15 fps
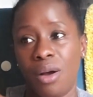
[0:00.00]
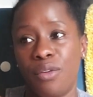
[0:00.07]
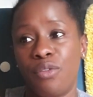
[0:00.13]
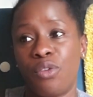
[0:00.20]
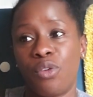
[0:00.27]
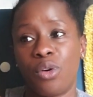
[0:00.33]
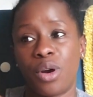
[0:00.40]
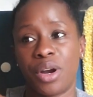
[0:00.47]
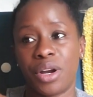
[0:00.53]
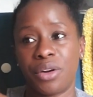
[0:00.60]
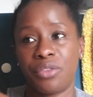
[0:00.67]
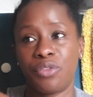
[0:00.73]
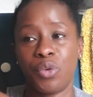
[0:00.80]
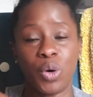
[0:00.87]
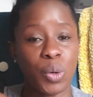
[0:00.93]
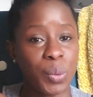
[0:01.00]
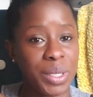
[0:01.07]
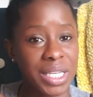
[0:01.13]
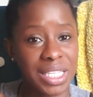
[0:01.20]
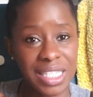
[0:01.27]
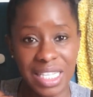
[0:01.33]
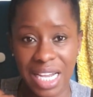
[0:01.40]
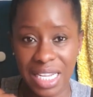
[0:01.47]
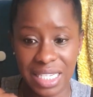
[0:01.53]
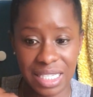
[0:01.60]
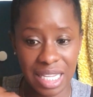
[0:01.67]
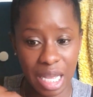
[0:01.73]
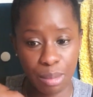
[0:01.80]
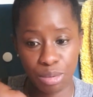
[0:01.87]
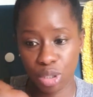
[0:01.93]
for 4 weeks
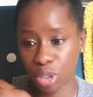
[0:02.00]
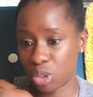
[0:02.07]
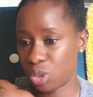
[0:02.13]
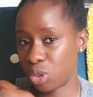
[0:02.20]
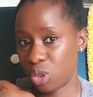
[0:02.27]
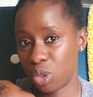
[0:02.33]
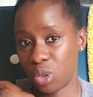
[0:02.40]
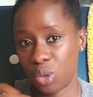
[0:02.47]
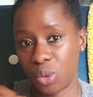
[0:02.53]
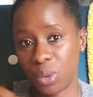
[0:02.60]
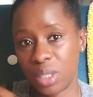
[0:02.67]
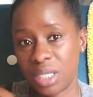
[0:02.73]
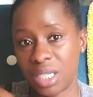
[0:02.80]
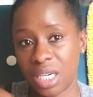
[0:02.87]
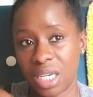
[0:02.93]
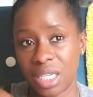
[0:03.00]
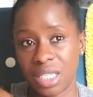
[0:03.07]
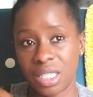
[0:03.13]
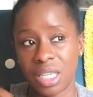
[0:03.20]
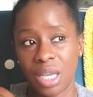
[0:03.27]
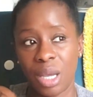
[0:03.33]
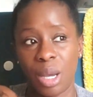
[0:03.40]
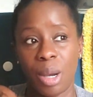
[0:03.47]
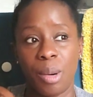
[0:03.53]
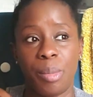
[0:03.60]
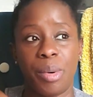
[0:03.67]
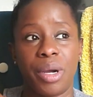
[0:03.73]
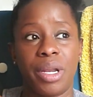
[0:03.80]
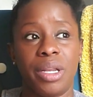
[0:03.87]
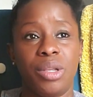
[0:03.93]
nonstop, just you. It does.
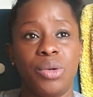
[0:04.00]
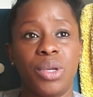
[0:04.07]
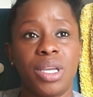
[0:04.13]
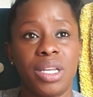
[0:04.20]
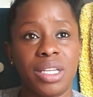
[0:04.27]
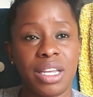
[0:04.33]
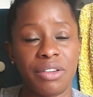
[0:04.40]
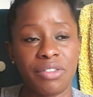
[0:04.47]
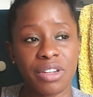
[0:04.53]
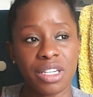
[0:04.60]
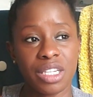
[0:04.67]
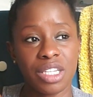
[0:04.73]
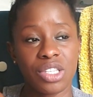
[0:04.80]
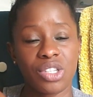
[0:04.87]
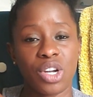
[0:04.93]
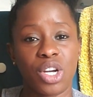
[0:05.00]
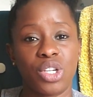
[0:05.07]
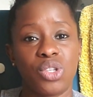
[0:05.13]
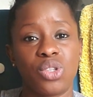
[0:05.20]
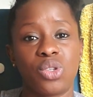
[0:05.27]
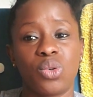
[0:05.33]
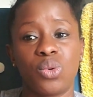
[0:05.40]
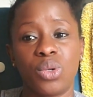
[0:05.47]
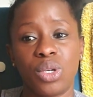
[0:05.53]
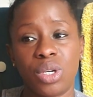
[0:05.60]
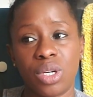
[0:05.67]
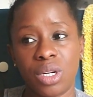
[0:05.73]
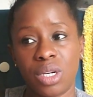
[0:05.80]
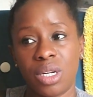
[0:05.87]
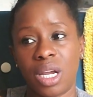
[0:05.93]
But you can definitely start
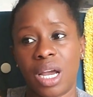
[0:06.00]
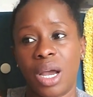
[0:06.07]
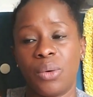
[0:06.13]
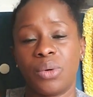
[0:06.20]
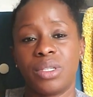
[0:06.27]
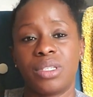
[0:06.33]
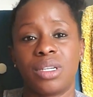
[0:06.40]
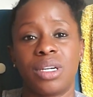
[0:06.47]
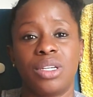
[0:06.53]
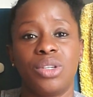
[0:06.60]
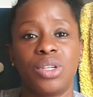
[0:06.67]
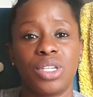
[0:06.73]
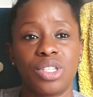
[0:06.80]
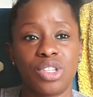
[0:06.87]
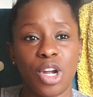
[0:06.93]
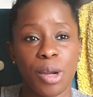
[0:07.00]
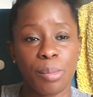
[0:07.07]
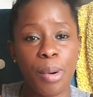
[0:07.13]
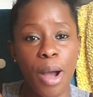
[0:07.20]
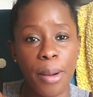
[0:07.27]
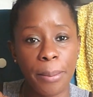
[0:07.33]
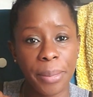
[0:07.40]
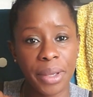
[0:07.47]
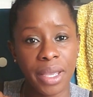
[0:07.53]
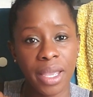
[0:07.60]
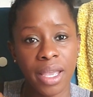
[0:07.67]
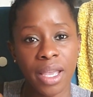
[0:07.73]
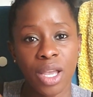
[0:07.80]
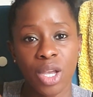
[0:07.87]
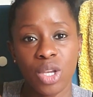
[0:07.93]
sooner. You could start
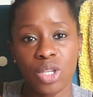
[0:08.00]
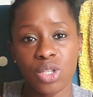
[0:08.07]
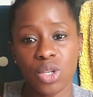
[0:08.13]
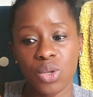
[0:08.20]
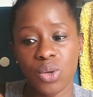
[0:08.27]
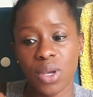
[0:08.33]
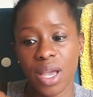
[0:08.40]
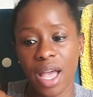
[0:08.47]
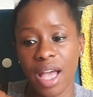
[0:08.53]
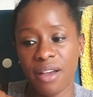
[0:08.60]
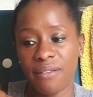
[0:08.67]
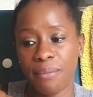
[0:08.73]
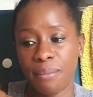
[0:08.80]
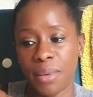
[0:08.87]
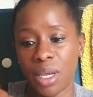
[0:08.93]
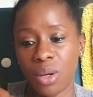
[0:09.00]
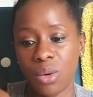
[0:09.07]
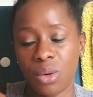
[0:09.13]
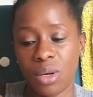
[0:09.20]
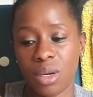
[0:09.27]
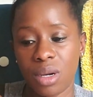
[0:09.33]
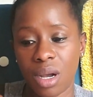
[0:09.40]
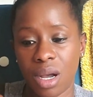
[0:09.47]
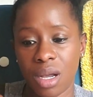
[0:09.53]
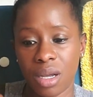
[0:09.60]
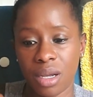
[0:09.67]
pumping so you can have milk